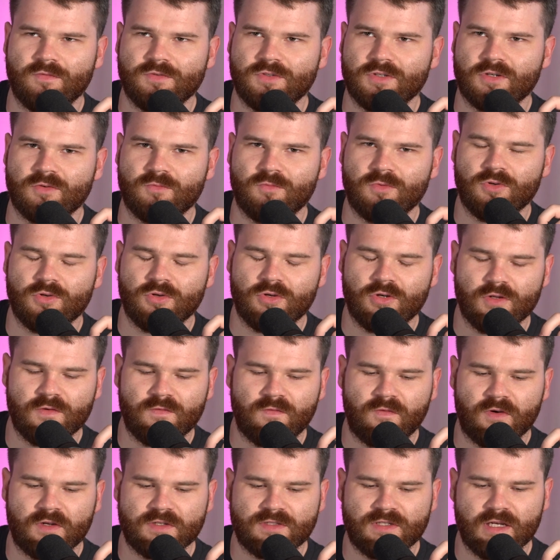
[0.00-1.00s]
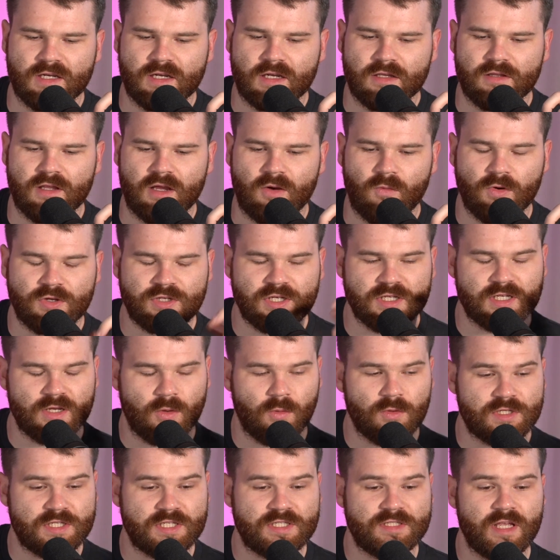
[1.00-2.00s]
was looking real good for a second there, which yes. is
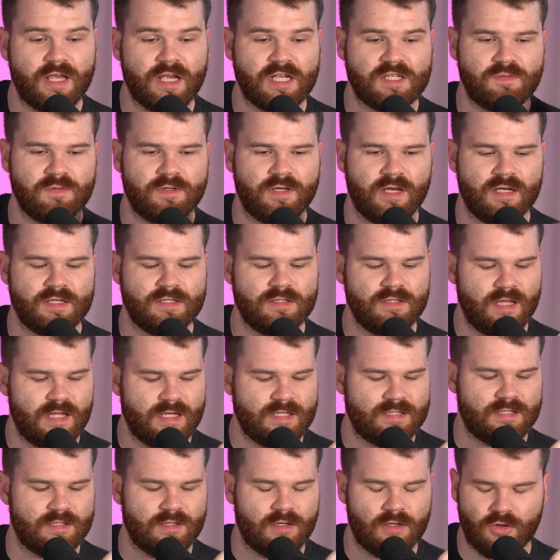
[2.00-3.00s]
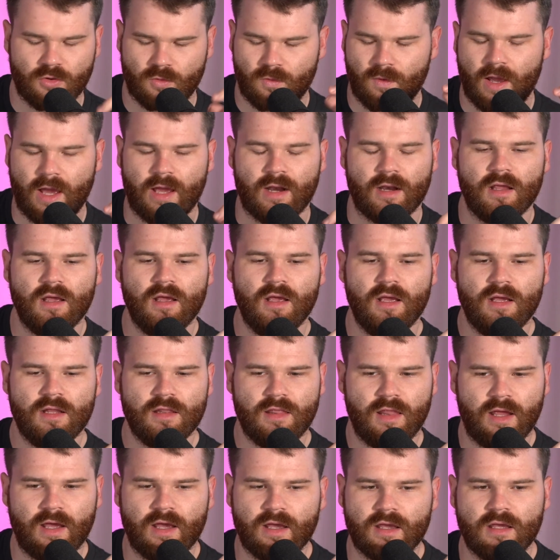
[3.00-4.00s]
which stinks because listen, you're right.
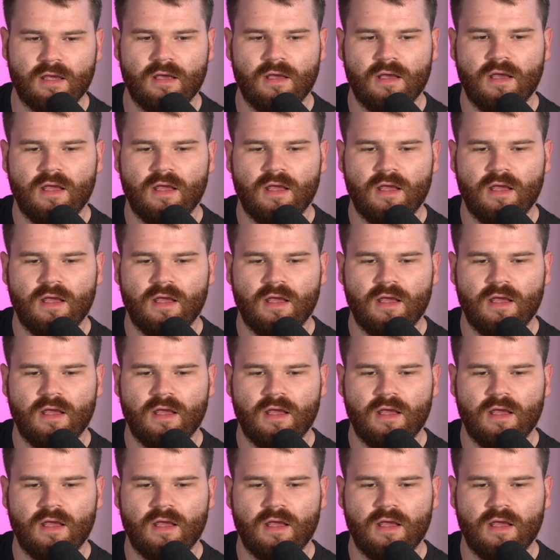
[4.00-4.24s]
Like